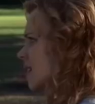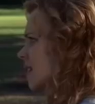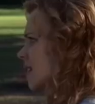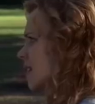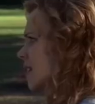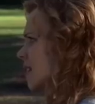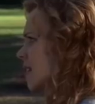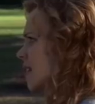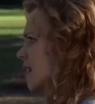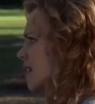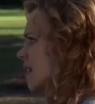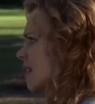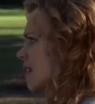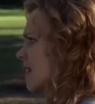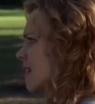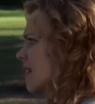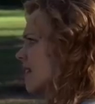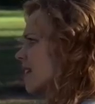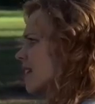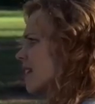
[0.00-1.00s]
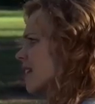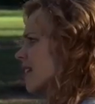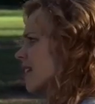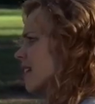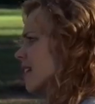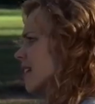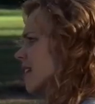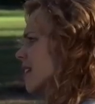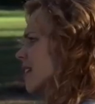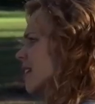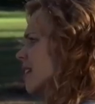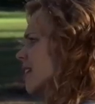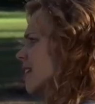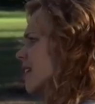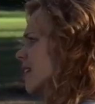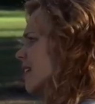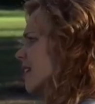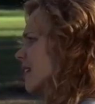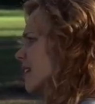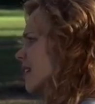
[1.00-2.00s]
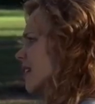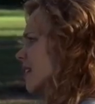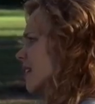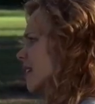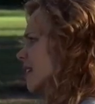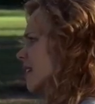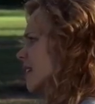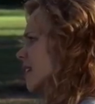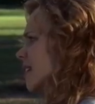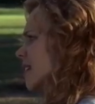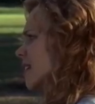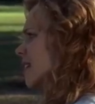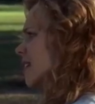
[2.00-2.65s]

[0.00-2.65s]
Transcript: This person isn't speaking.